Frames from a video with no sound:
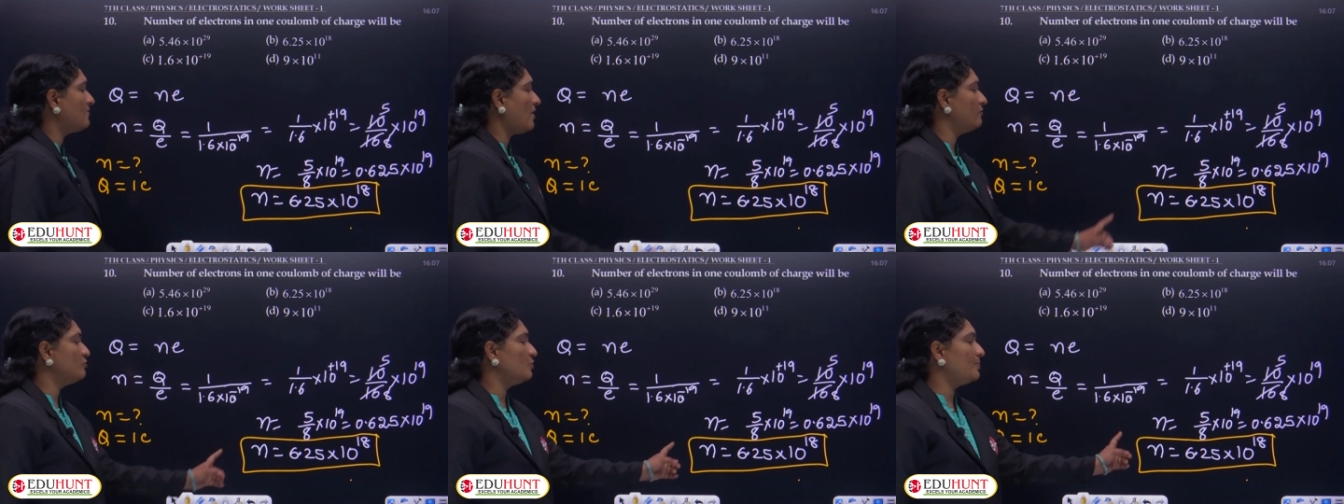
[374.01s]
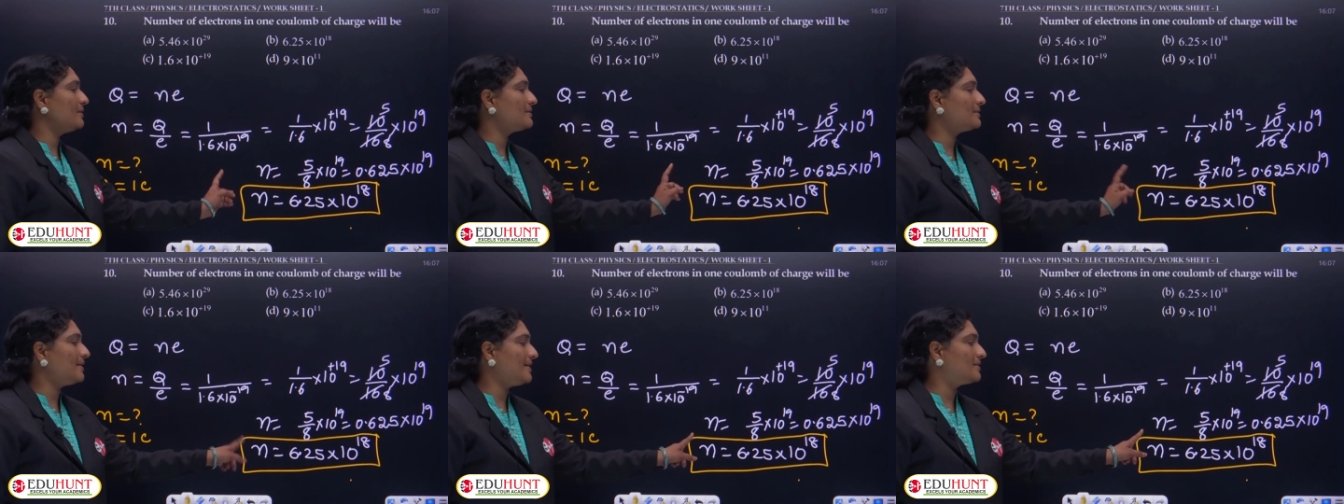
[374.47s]
found to be
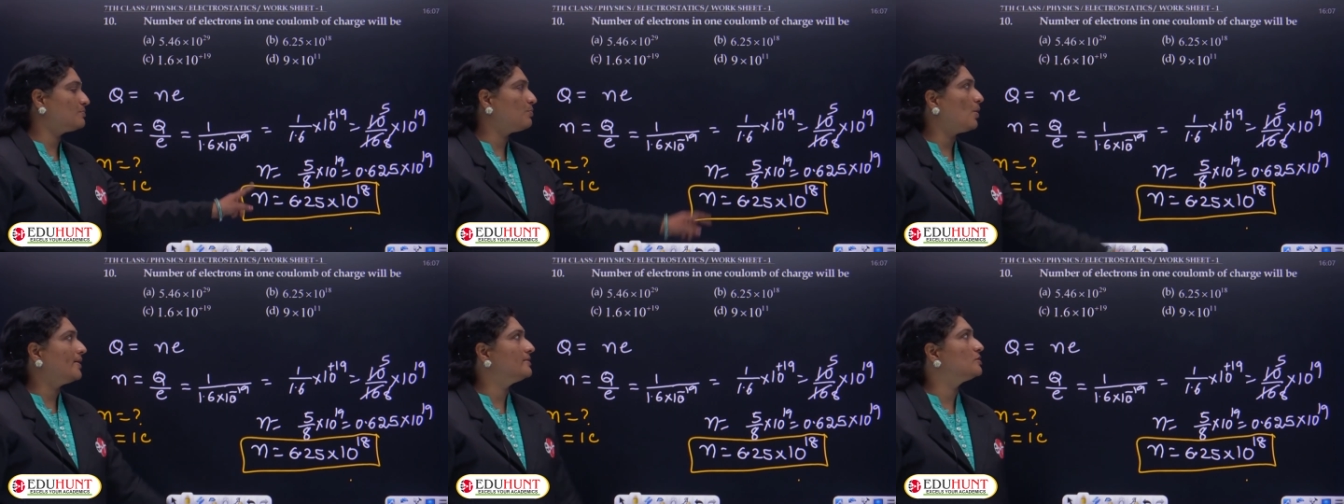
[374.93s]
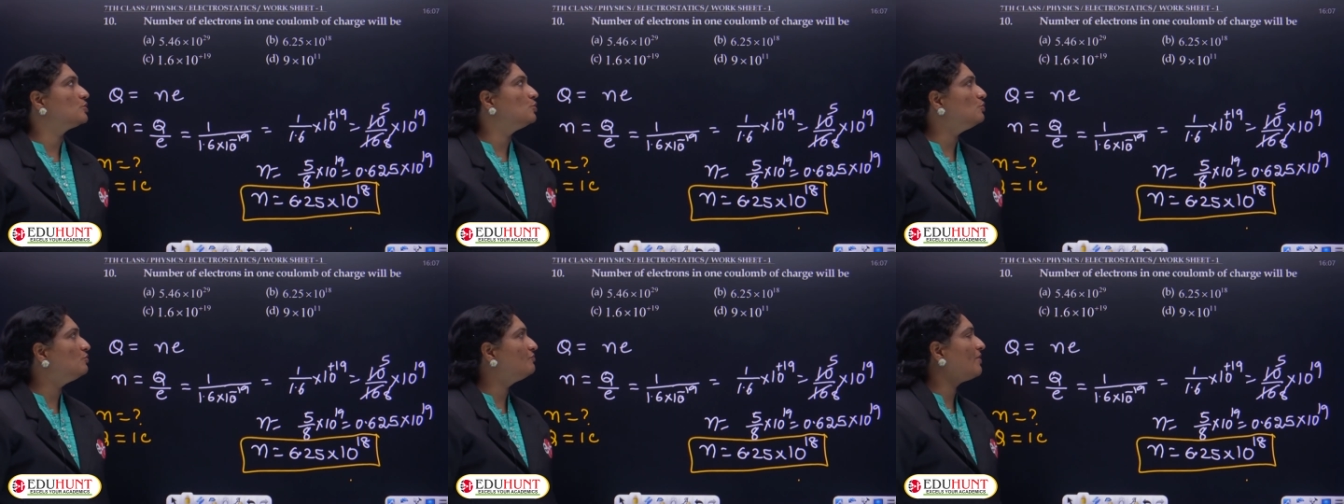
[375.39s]

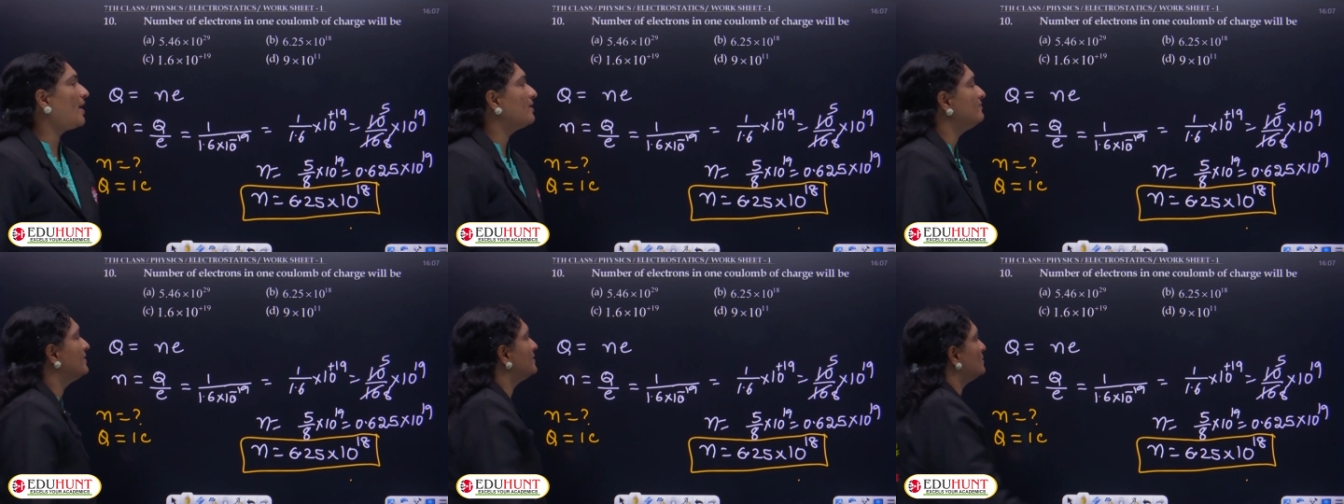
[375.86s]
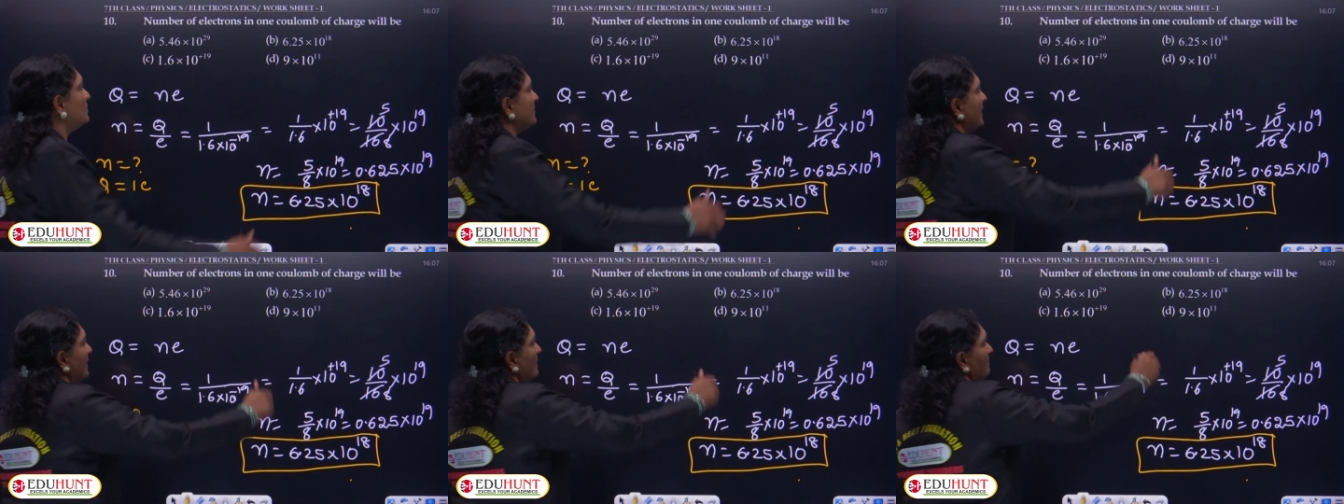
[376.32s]
6.25 into
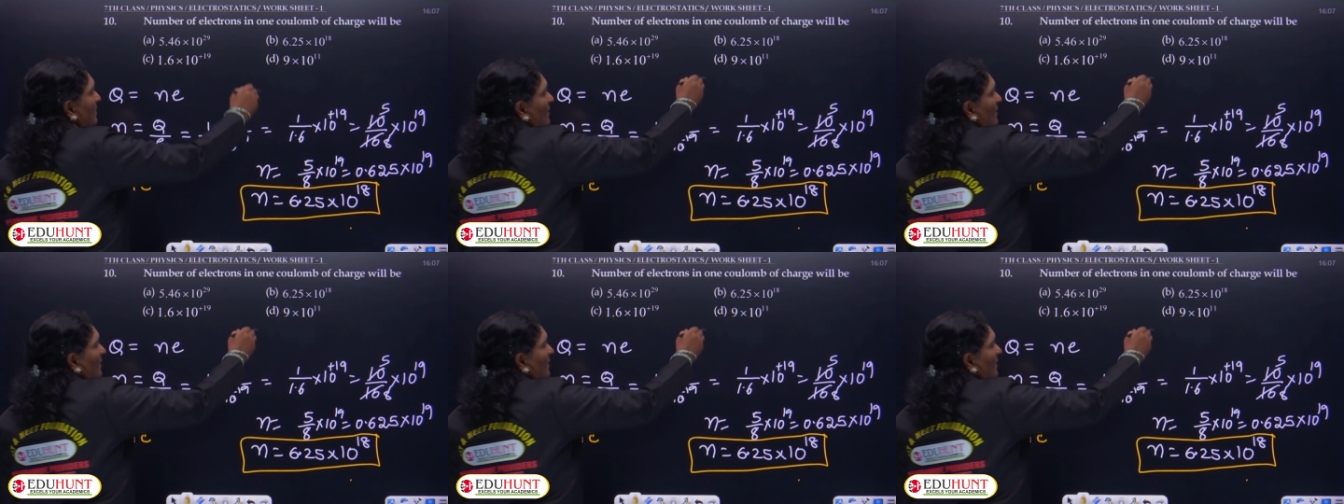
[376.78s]
10